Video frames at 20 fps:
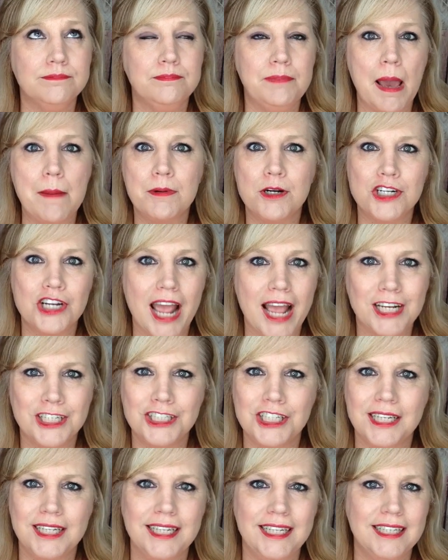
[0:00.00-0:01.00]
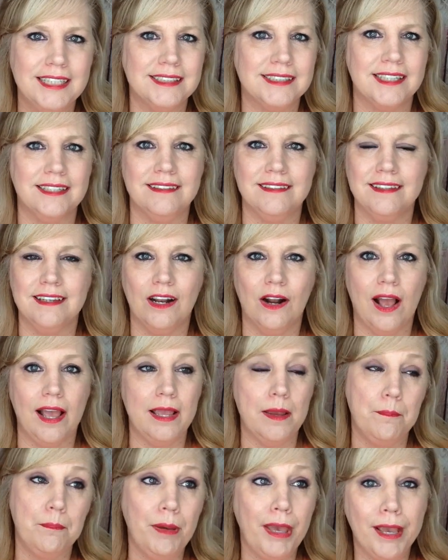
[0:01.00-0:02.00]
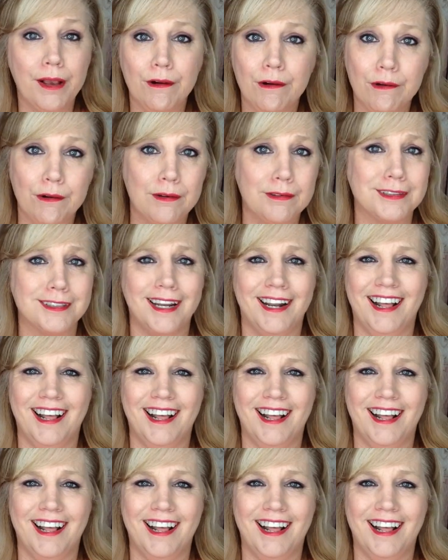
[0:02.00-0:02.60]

pepper jack cheese, and, I ate pickles,